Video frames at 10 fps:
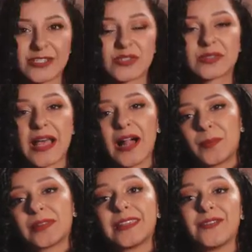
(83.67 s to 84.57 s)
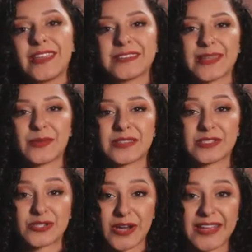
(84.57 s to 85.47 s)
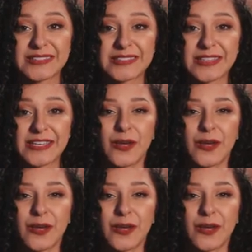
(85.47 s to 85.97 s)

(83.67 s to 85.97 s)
So to help alleviate some of the stress,